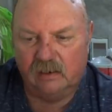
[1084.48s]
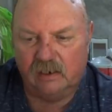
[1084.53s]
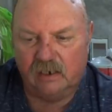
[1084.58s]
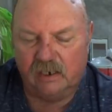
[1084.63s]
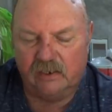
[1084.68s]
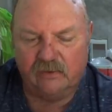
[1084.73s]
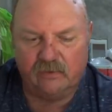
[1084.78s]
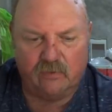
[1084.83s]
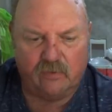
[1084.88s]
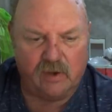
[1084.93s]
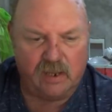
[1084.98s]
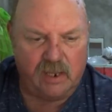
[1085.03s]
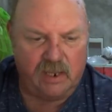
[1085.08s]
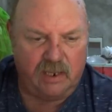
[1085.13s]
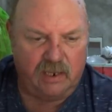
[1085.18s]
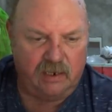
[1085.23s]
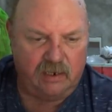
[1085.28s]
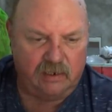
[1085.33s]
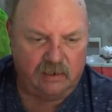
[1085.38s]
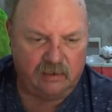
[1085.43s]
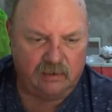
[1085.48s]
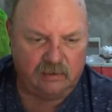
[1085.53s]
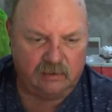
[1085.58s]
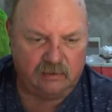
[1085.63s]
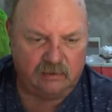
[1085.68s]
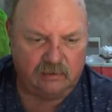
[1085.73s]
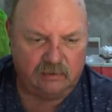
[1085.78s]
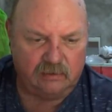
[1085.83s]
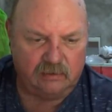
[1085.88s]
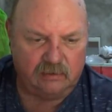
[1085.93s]
Either way,
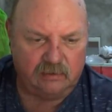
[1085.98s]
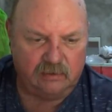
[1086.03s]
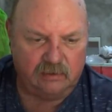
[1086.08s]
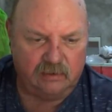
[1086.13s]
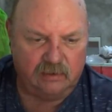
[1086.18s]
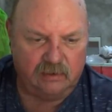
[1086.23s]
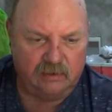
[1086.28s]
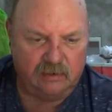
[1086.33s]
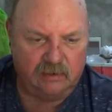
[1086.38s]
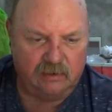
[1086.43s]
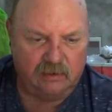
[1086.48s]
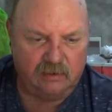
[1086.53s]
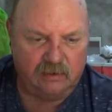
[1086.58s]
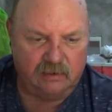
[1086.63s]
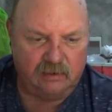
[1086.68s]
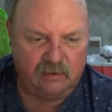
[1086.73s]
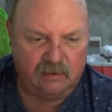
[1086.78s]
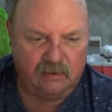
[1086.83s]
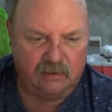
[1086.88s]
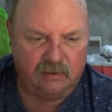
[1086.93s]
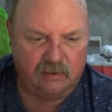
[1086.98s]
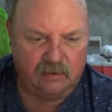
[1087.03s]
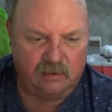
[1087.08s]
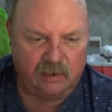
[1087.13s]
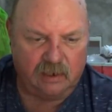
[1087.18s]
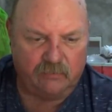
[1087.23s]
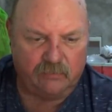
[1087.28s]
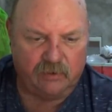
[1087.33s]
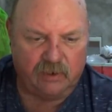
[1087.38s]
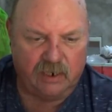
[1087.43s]

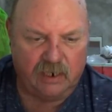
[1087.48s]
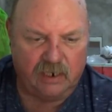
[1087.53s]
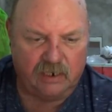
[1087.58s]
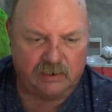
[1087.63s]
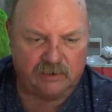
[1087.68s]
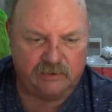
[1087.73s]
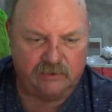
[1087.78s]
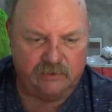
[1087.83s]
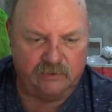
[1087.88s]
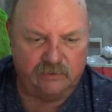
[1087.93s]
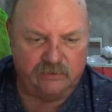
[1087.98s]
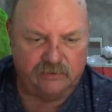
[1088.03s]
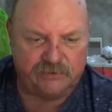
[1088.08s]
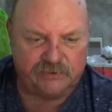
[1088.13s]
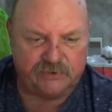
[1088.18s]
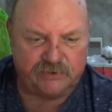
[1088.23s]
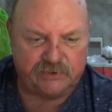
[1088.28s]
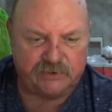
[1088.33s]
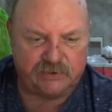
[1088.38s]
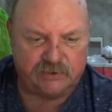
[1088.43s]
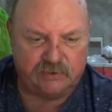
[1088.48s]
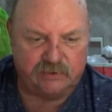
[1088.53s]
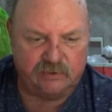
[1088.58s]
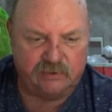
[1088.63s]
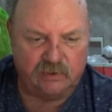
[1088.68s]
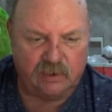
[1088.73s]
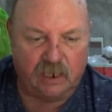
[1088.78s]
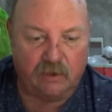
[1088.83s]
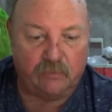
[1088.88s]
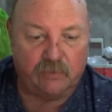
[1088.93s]
I would like you
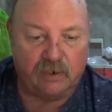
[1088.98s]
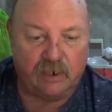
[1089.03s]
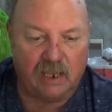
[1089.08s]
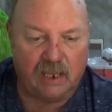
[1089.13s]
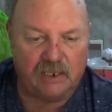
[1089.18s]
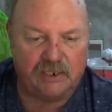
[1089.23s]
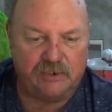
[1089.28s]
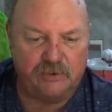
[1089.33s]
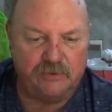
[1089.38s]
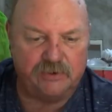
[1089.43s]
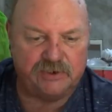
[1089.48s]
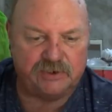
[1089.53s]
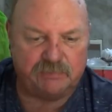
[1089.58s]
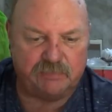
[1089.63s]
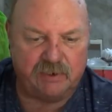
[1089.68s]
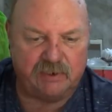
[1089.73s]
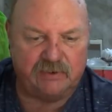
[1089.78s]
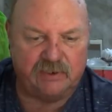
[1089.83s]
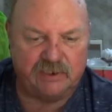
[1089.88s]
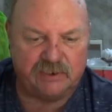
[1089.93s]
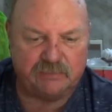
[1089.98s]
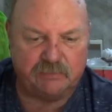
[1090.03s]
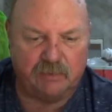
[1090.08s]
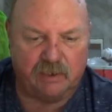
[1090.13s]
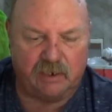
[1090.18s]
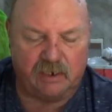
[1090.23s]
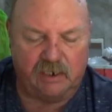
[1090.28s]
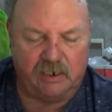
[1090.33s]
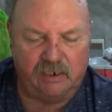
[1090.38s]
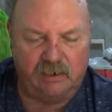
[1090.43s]
to spend this
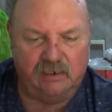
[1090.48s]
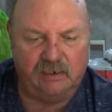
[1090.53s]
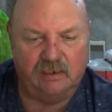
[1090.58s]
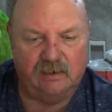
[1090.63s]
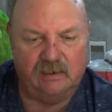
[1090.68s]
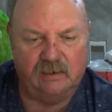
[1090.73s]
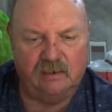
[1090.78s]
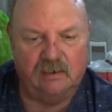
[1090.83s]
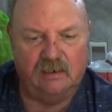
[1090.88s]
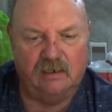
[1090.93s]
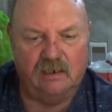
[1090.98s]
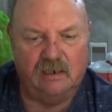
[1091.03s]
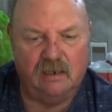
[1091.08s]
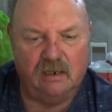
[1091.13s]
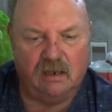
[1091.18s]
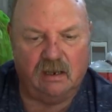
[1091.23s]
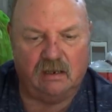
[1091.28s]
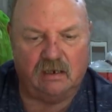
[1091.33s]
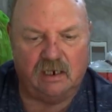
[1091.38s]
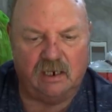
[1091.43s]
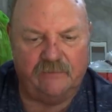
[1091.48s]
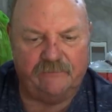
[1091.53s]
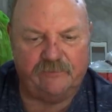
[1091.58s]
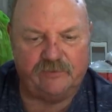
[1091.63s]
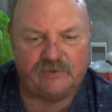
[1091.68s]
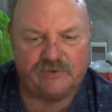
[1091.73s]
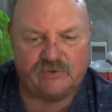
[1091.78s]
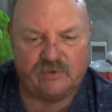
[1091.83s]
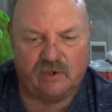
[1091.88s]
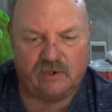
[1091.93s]
money on
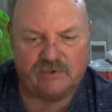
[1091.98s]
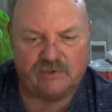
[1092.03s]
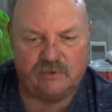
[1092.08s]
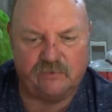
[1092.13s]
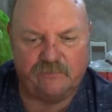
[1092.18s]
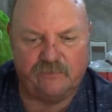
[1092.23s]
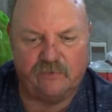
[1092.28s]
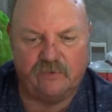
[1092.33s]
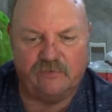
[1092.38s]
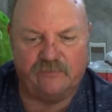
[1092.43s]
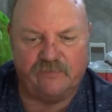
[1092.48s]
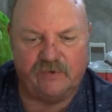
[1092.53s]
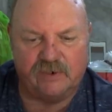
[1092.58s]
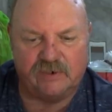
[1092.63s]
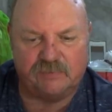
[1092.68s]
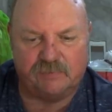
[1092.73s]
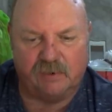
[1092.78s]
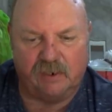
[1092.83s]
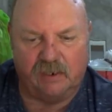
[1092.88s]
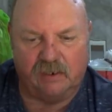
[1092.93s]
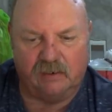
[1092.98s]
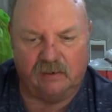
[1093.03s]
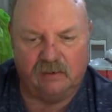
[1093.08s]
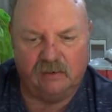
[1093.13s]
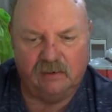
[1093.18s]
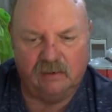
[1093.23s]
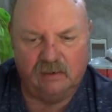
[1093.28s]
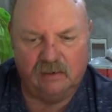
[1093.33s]
infrastructure for the fish pen,